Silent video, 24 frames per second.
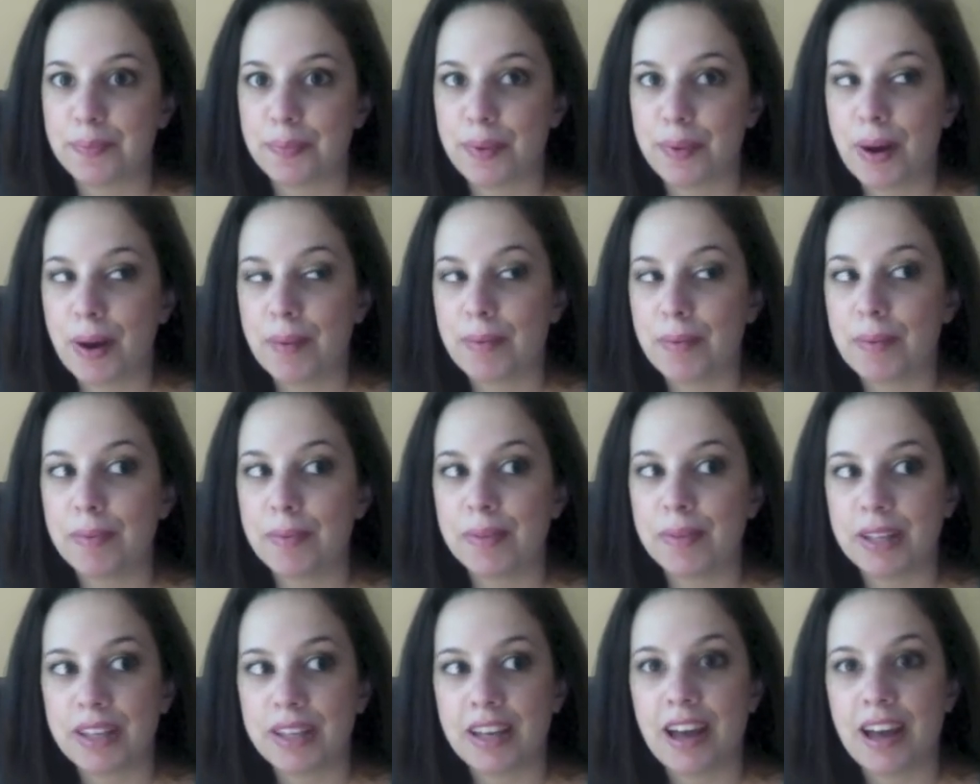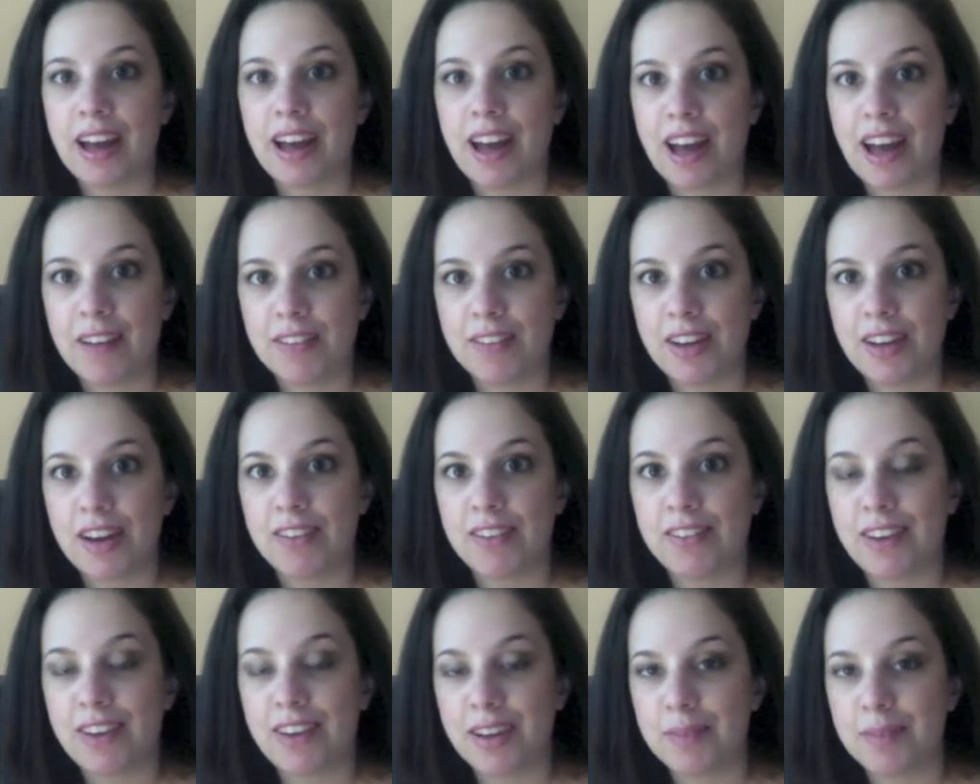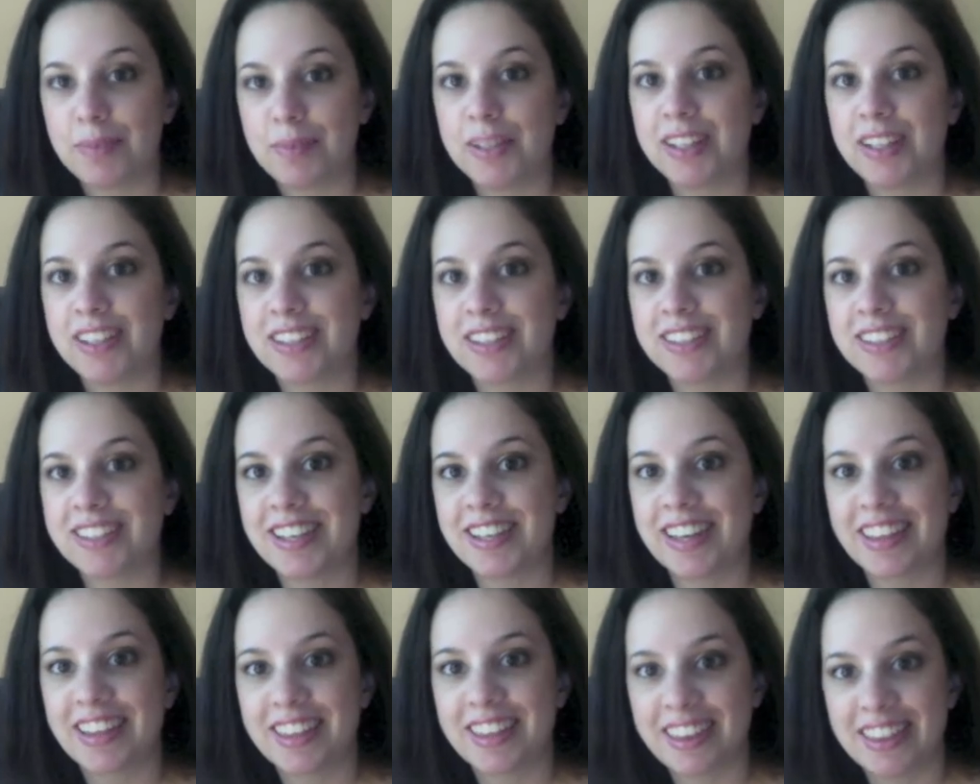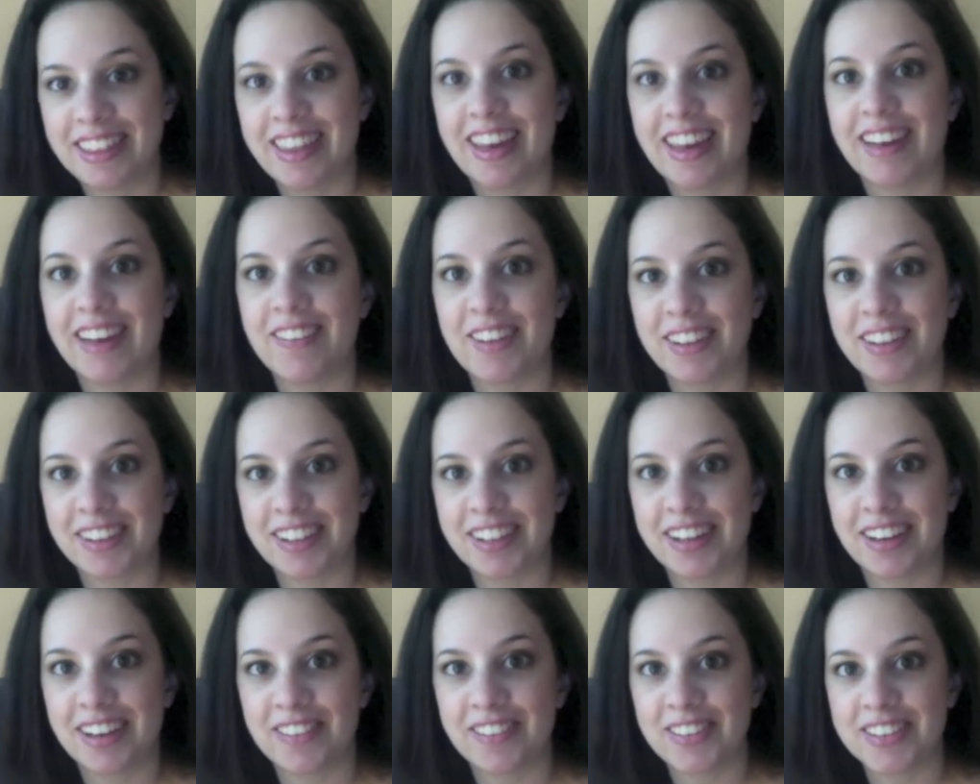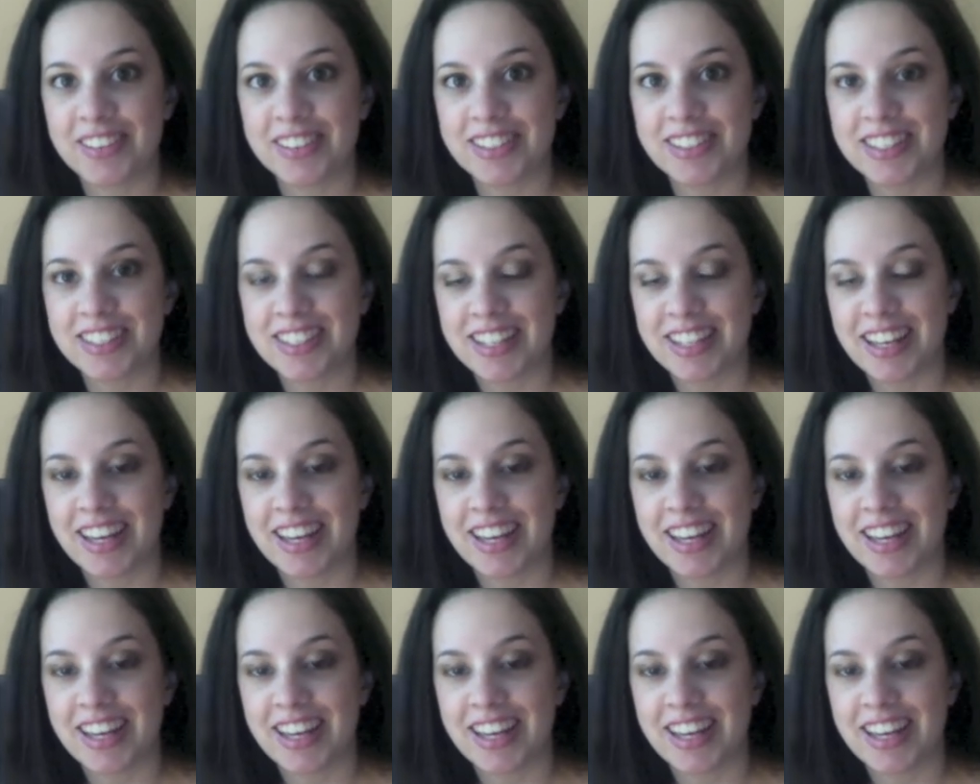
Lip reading: probably I have not read because they have ugly covers.